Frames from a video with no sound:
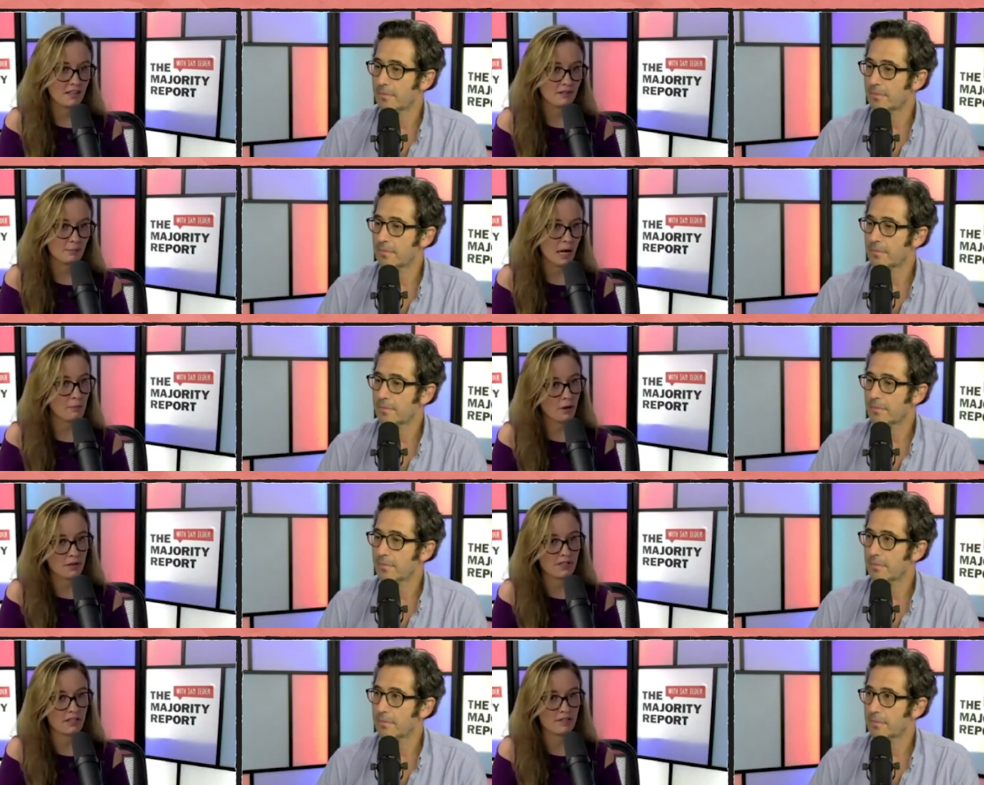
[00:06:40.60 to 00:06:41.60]

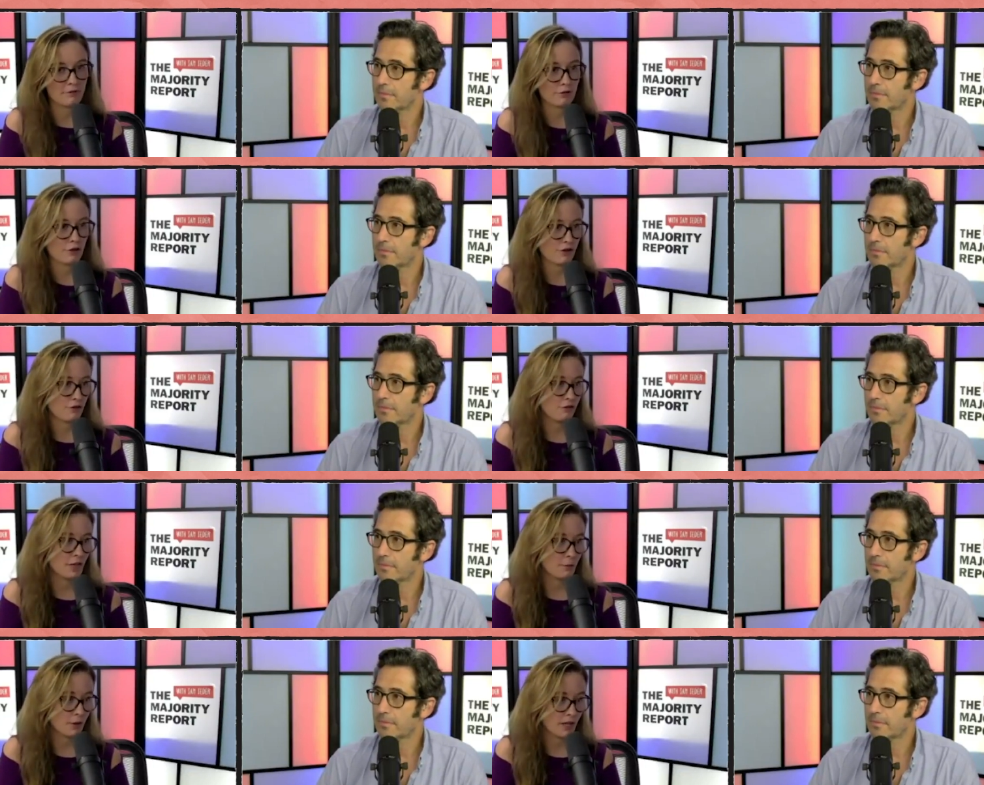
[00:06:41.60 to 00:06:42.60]
Speaker 1: bipartisan infrastructure
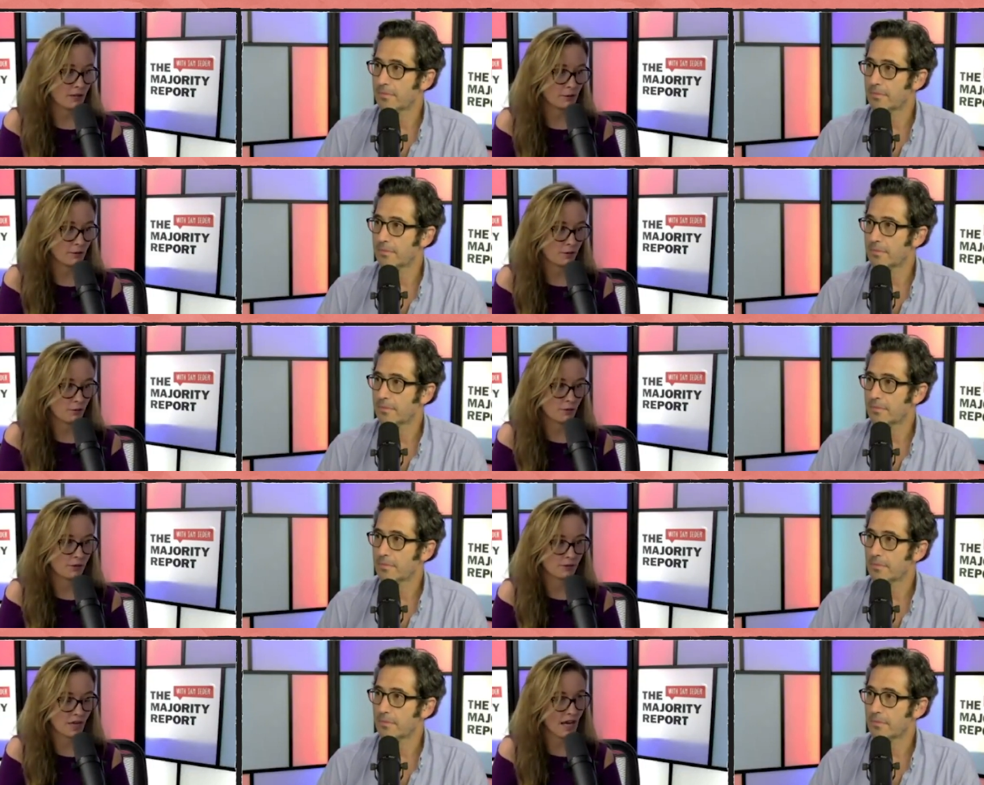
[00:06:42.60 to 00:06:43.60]
framework includes the
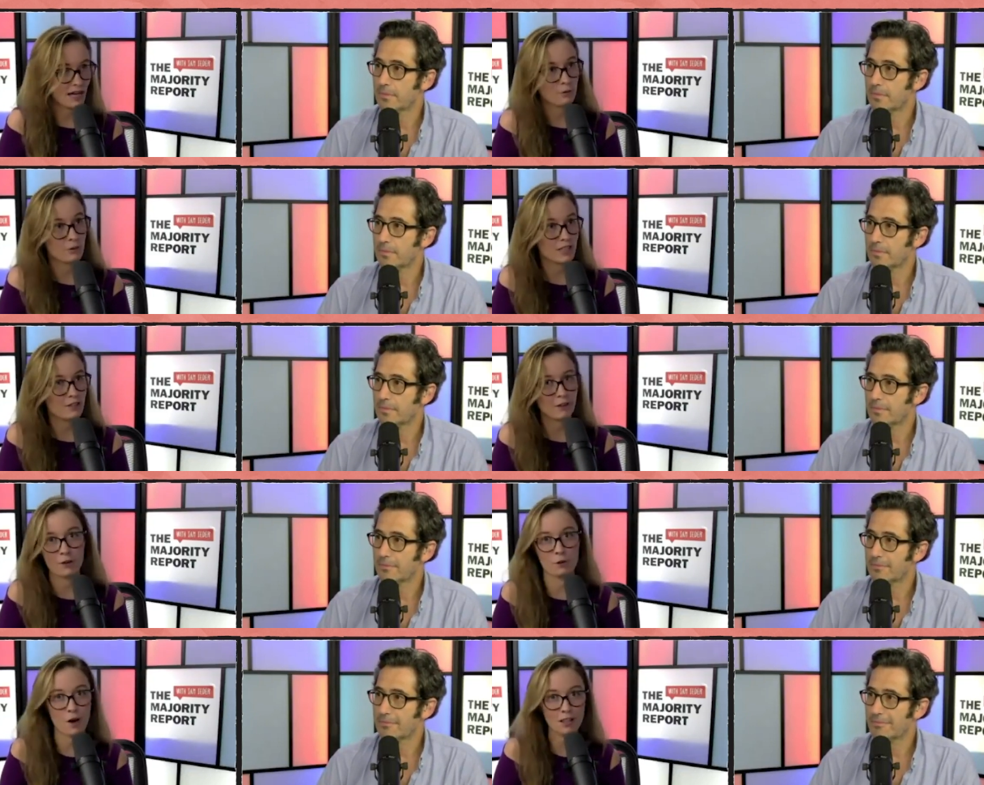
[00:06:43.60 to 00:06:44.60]
word equity or
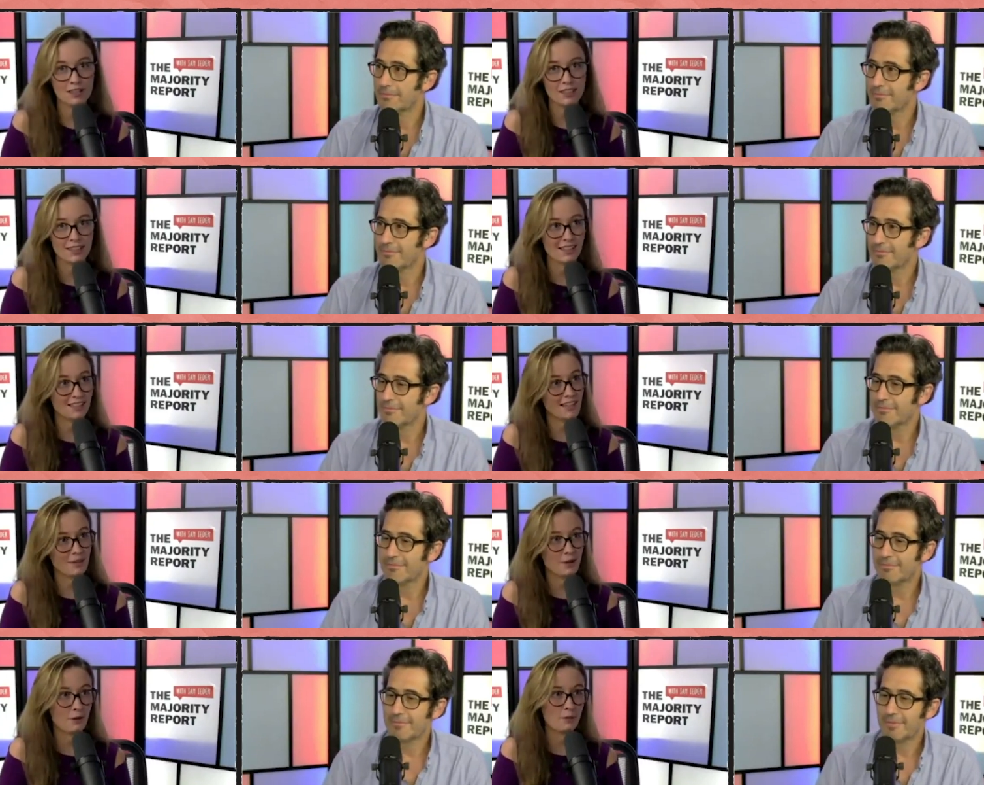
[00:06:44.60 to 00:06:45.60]
equality, and
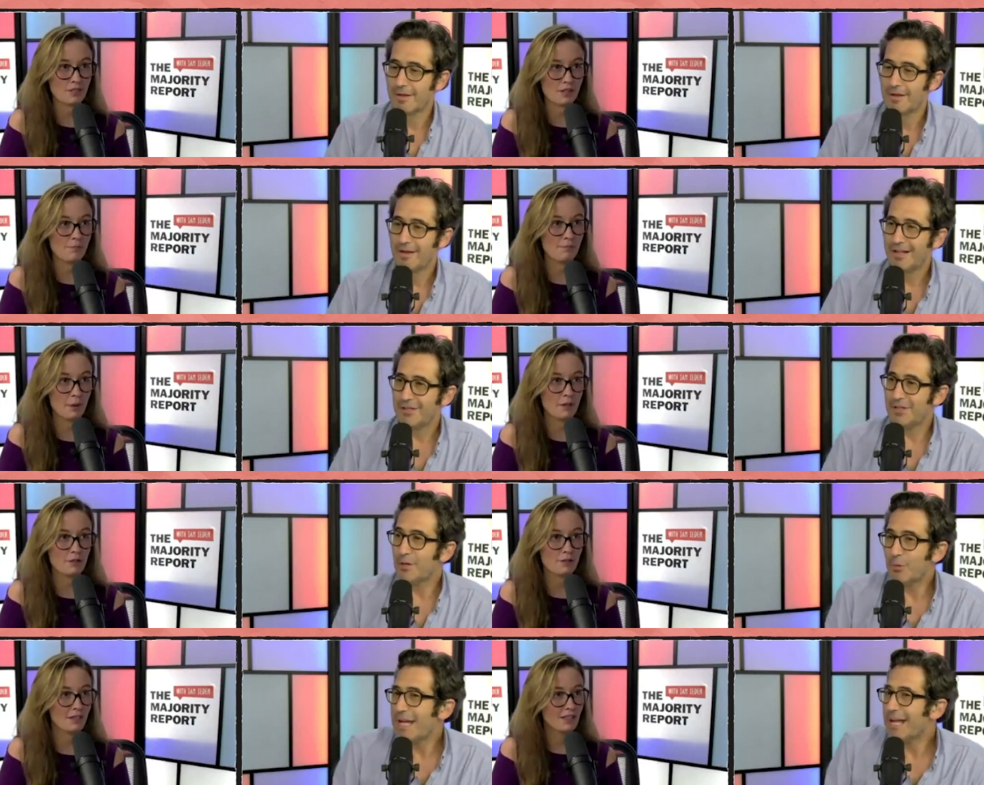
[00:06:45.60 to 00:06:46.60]
then just
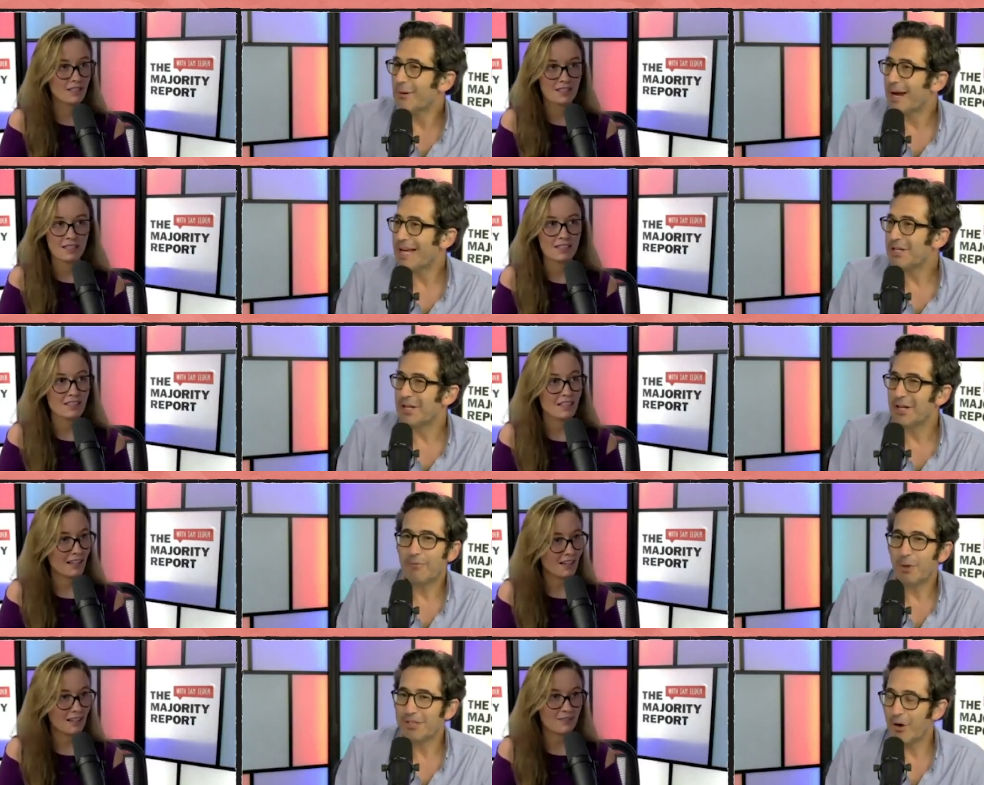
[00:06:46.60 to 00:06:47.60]
Speaker 2: a reiteration
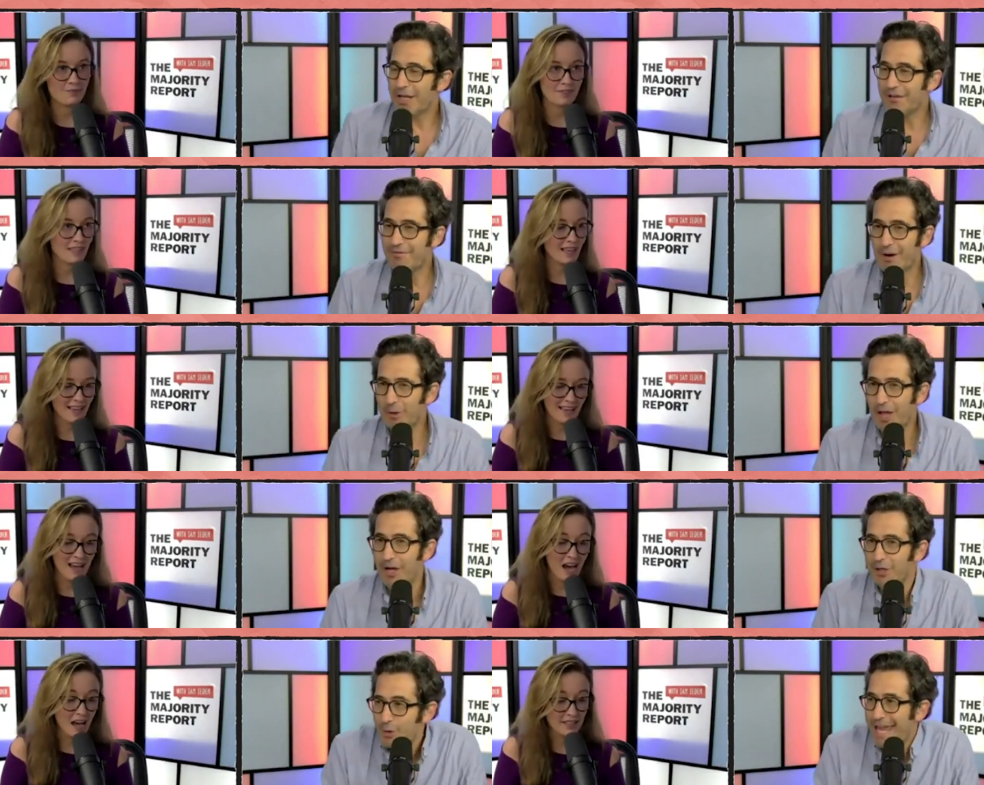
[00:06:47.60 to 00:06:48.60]
of what's already in federal law.
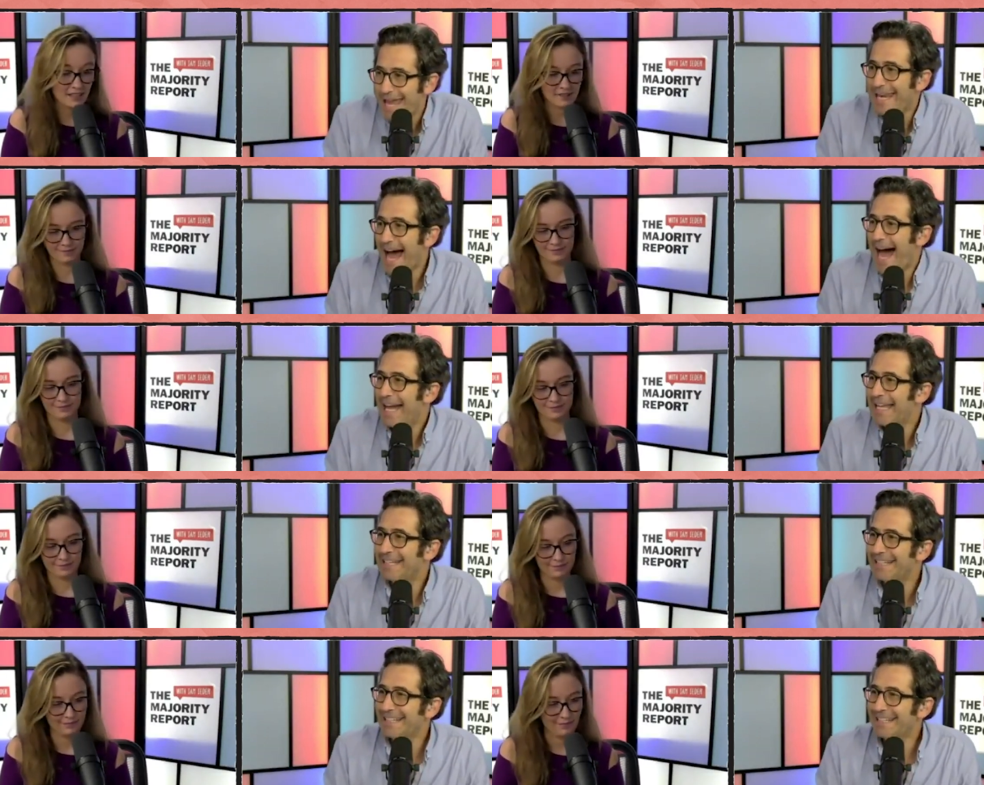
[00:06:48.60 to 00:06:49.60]
You cannot
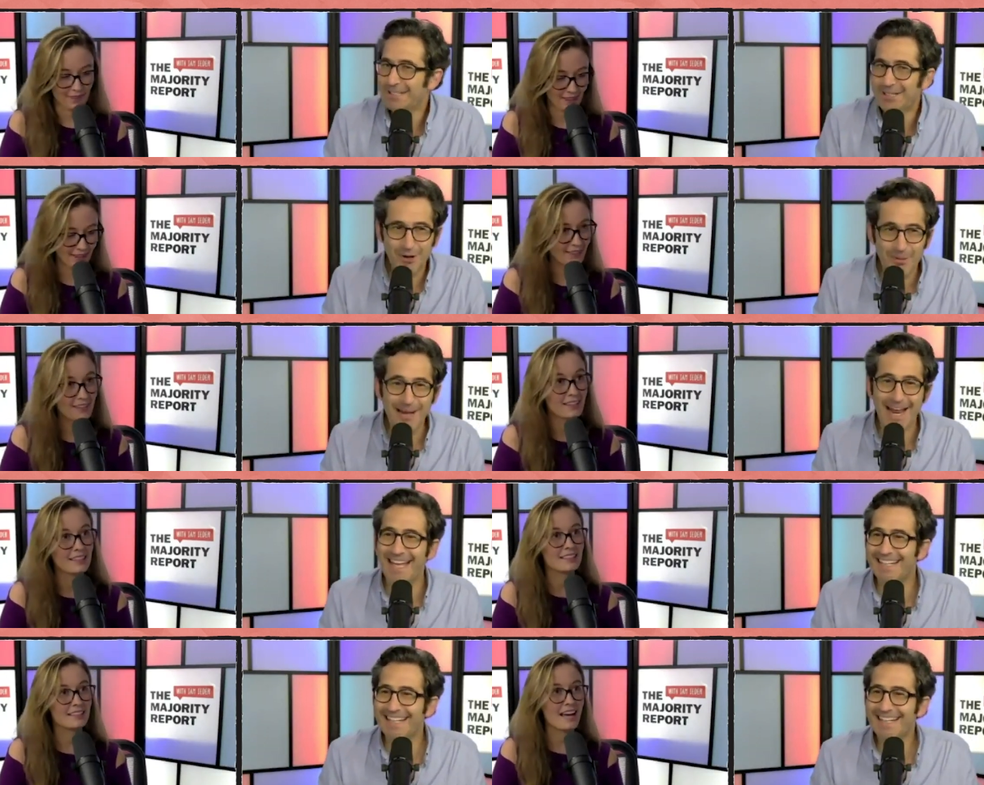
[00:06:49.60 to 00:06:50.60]

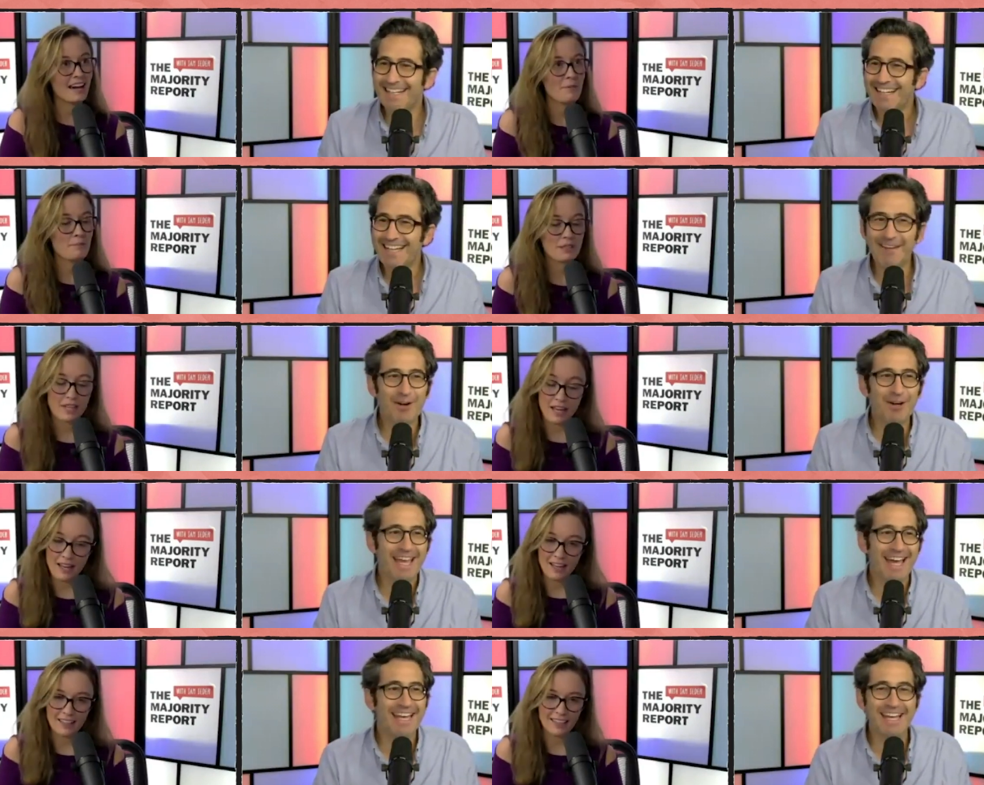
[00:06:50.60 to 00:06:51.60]
discriminate. Yeah, but if you're
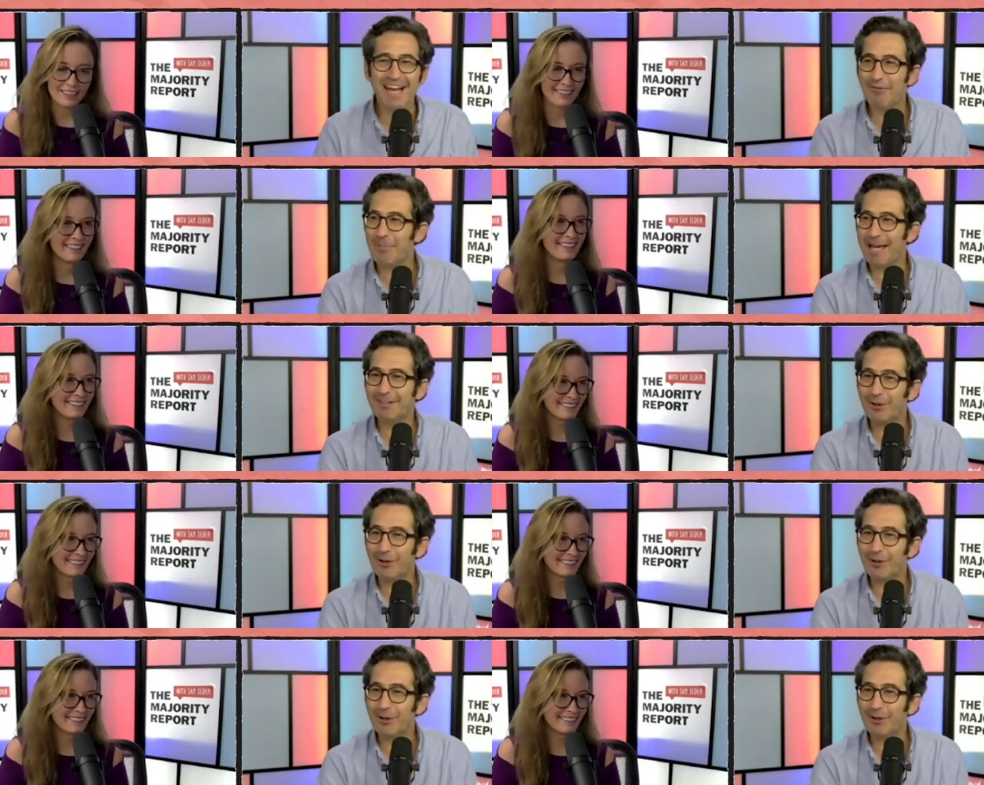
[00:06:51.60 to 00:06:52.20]
getting governmental